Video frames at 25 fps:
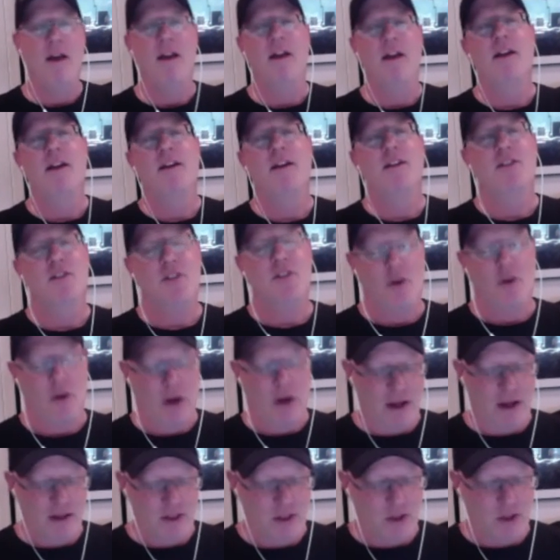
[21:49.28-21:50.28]
So
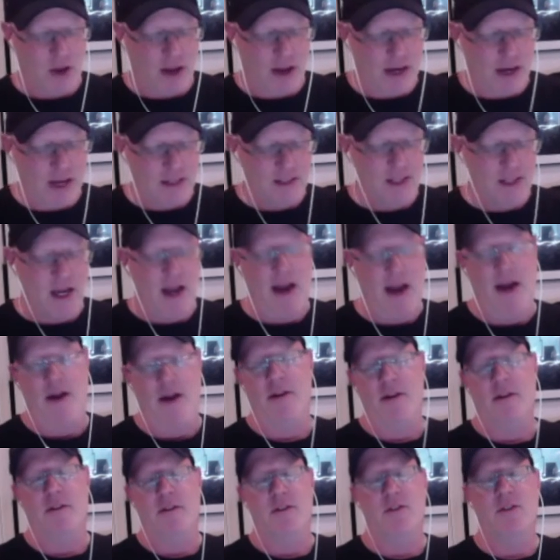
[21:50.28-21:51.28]
I got tired.
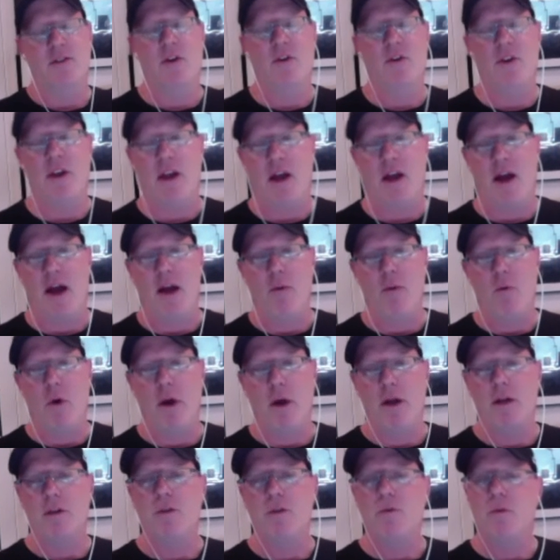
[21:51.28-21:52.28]
So yeah, I
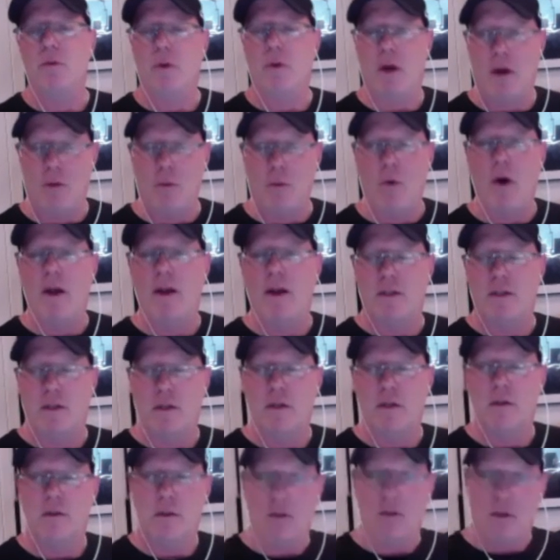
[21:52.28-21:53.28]
wanted to
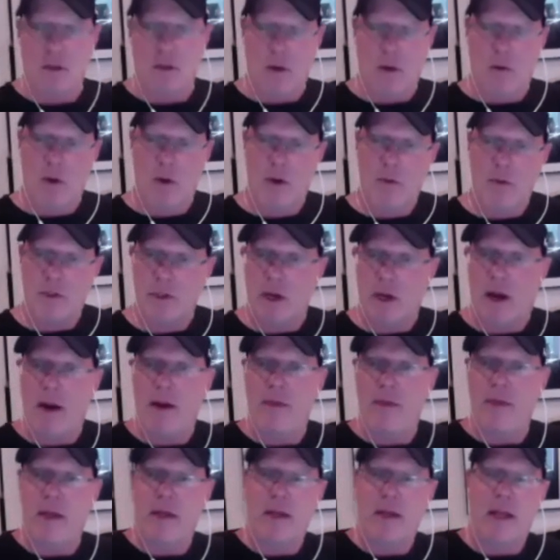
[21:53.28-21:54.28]
retire
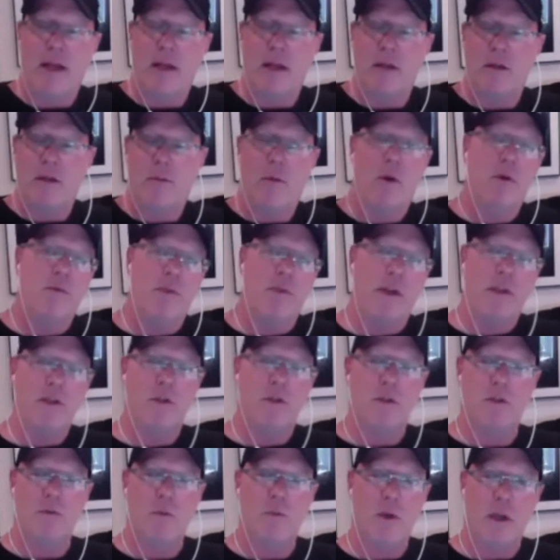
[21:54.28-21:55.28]
and then get into
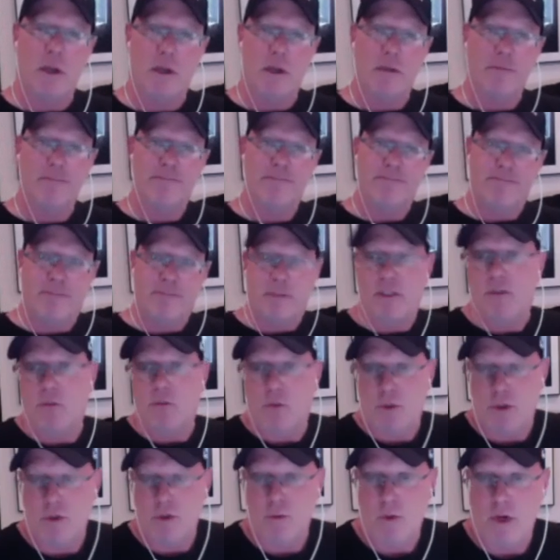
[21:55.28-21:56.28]
motivational speaking,
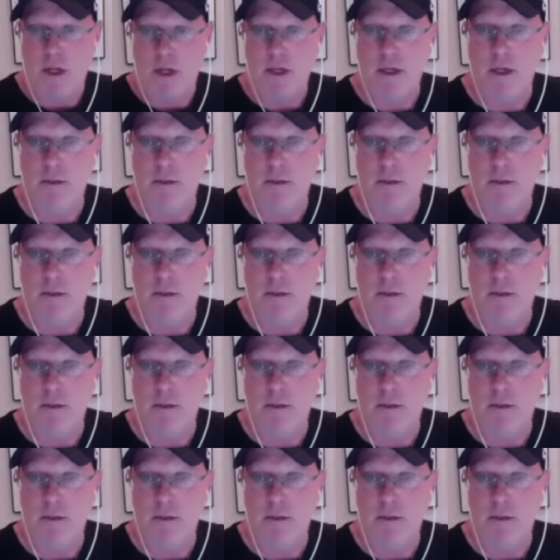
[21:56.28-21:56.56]
which is what I did.